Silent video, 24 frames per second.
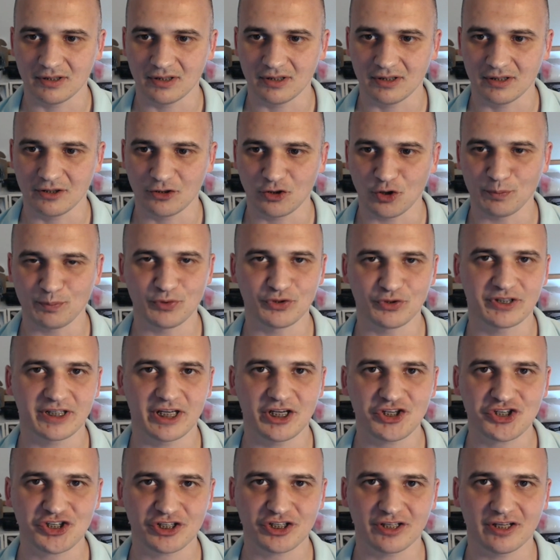
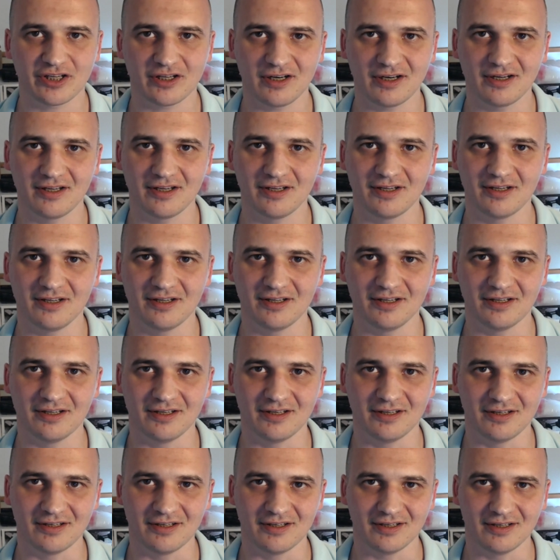computational
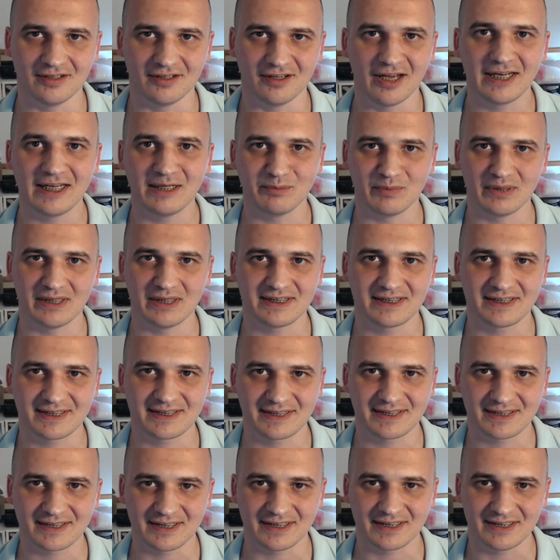
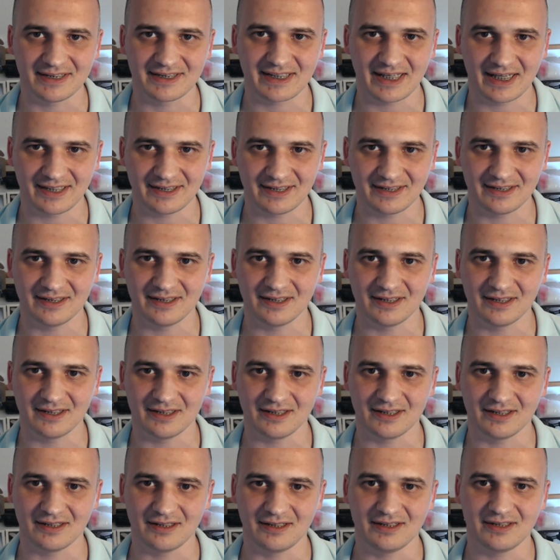elements inside
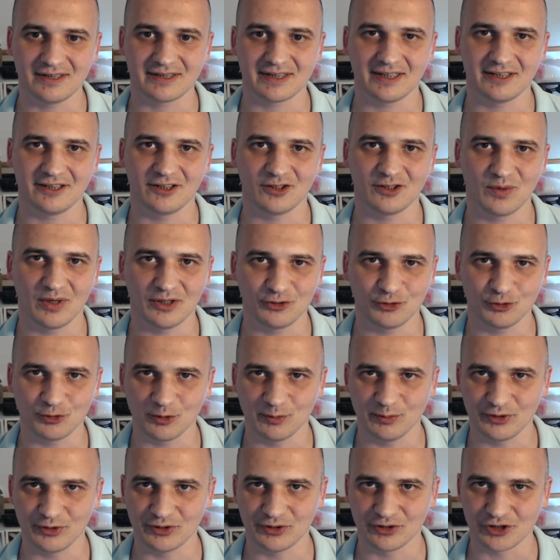the quantum
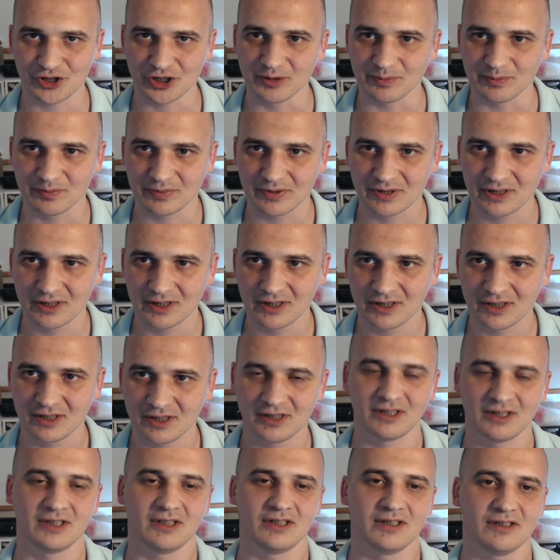computer chip.
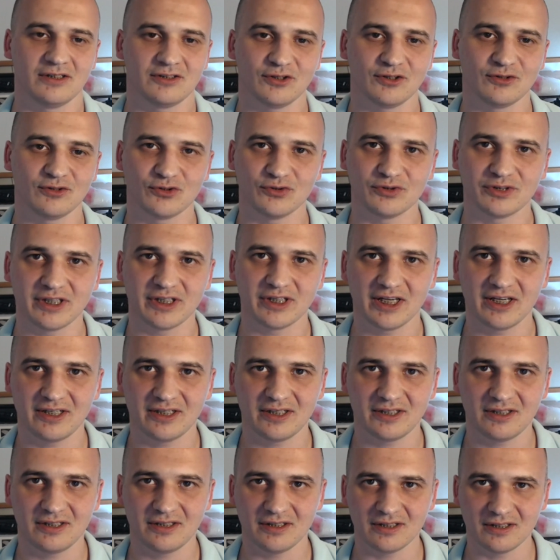So
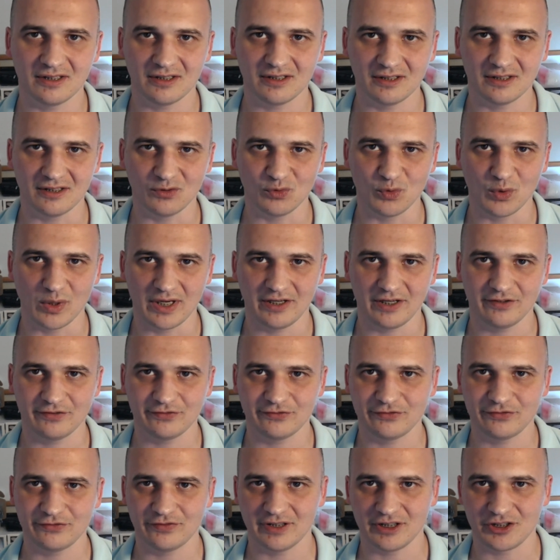today we
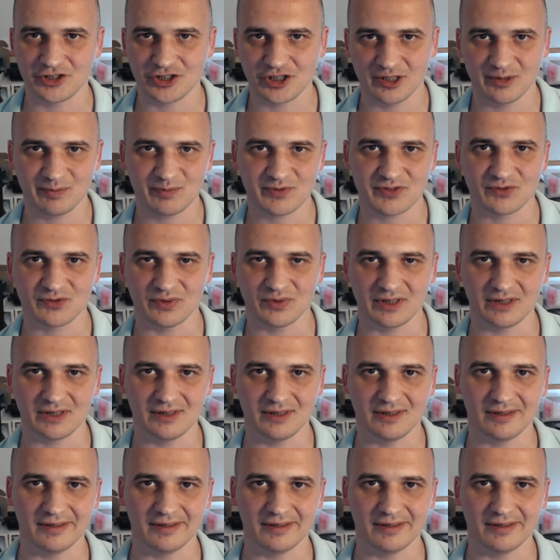have chips with